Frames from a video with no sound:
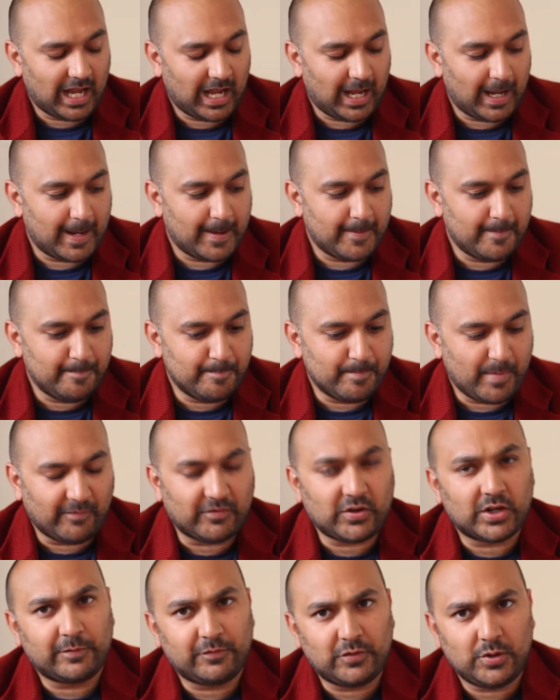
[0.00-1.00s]
I've
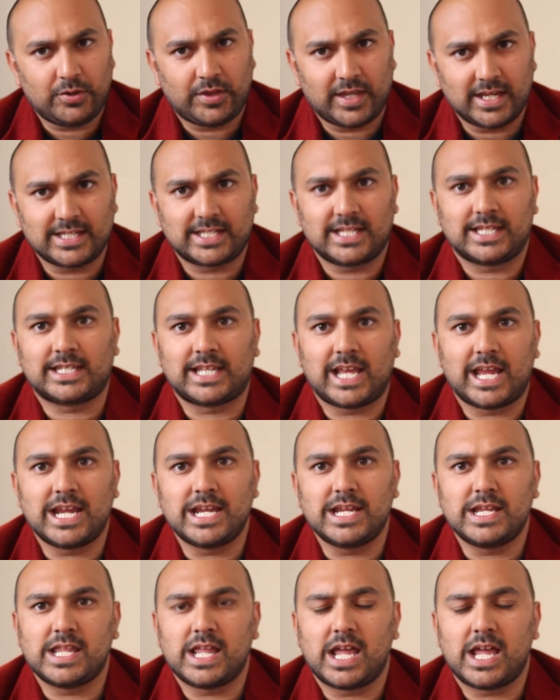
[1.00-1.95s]
got a few things to say.